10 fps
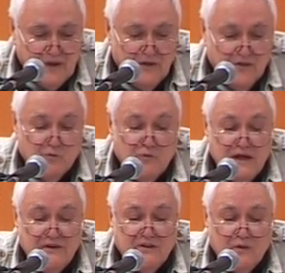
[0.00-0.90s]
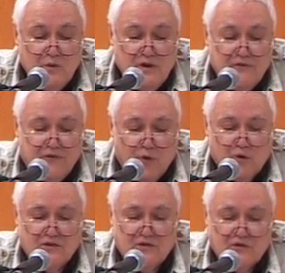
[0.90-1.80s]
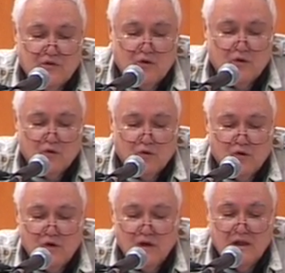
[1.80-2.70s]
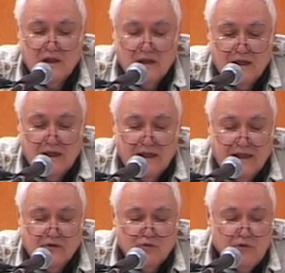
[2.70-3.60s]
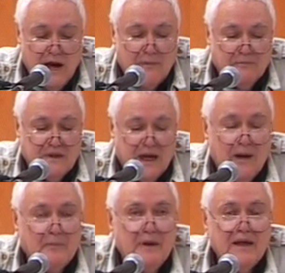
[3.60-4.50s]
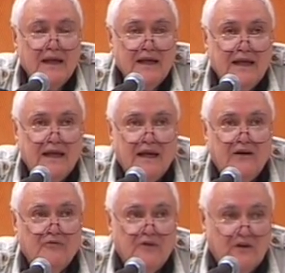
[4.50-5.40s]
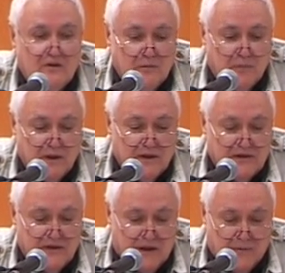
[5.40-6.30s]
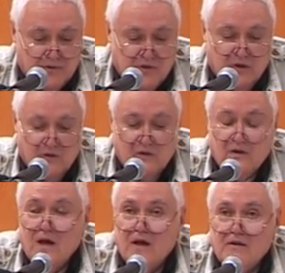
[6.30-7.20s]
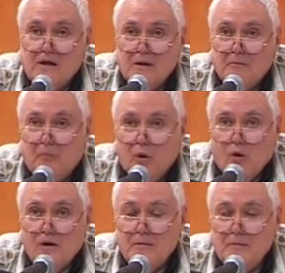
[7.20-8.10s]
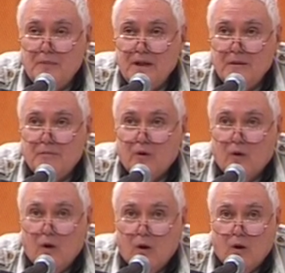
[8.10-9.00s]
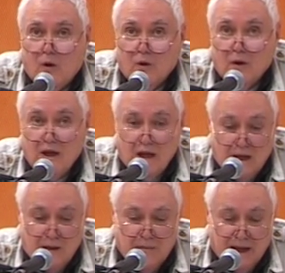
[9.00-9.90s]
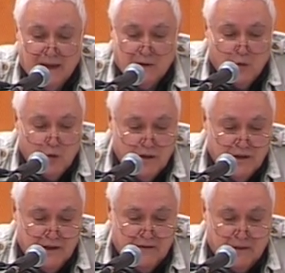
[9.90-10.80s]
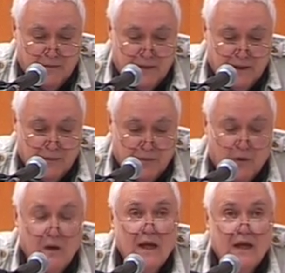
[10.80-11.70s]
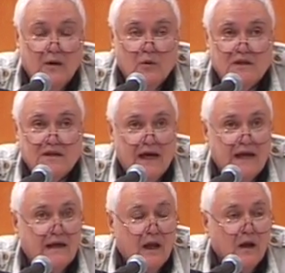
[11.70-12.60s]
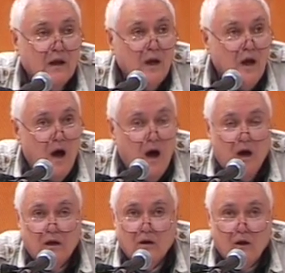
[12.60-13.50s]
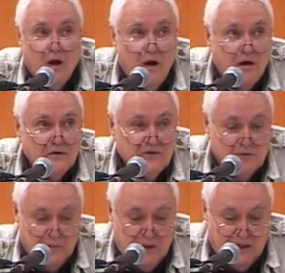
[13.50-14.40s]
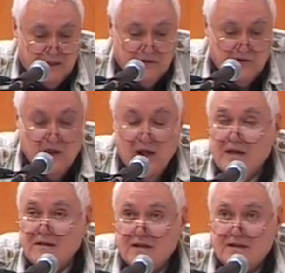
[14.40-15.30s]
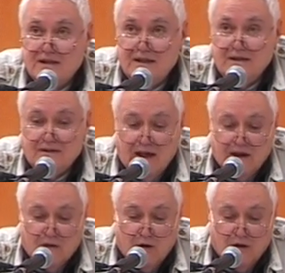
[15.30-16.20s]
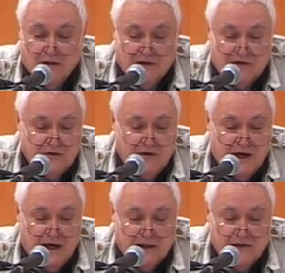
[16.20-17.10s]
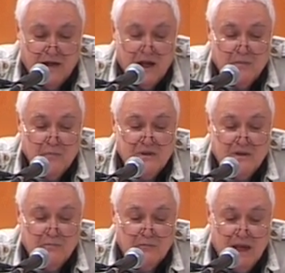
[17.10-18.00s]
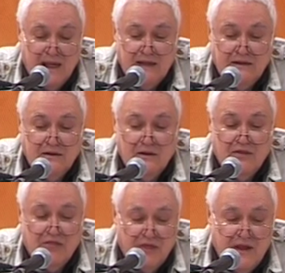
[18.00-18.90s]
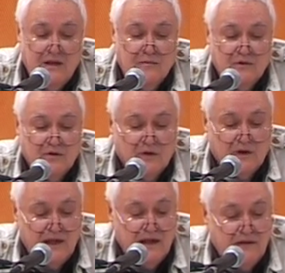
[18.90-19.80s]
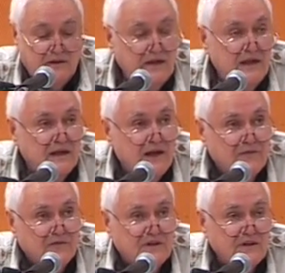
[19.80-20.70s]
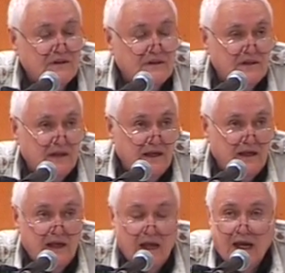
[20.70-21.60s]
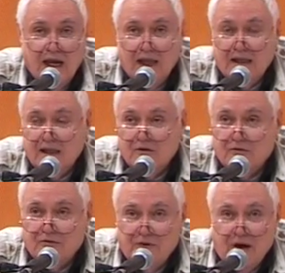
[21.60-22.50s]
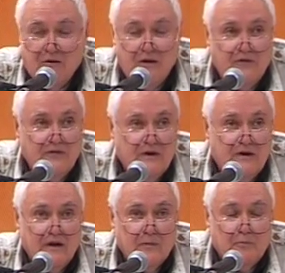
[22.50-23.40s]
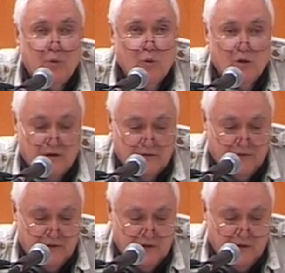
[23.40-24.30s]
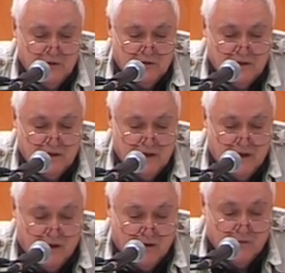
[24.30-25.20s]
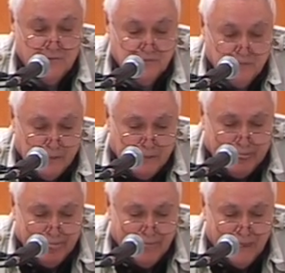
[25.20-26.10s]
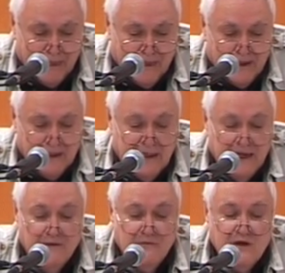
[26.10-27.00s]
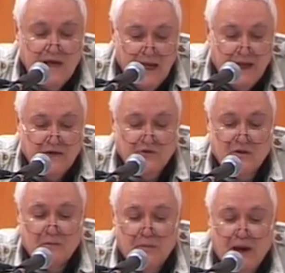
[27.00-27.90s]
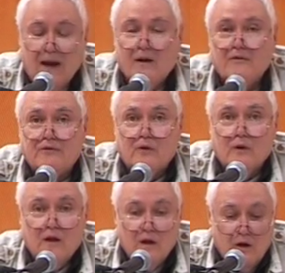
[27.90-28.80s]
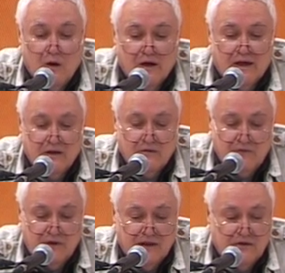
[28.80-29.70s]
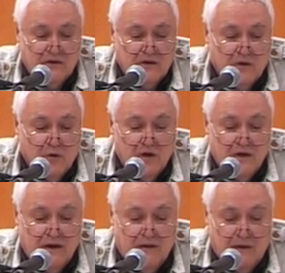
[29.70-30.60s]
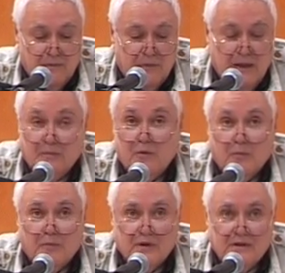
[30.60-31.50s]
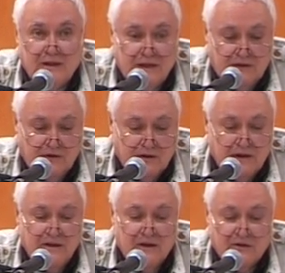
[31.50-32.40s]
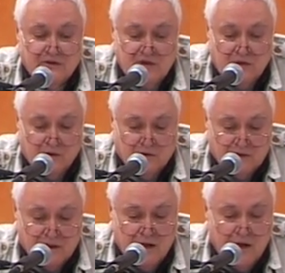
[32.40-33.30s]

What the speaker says: The reason we force school is wrapped up in invisible assumptions that important people hold about ordinary people. It would take a long, long speech to tease out all the strands, but the main themes are easy enough to see, and they're very, very important for you to know. In every age, the powerful are convinced that ordinary people, particularly their children,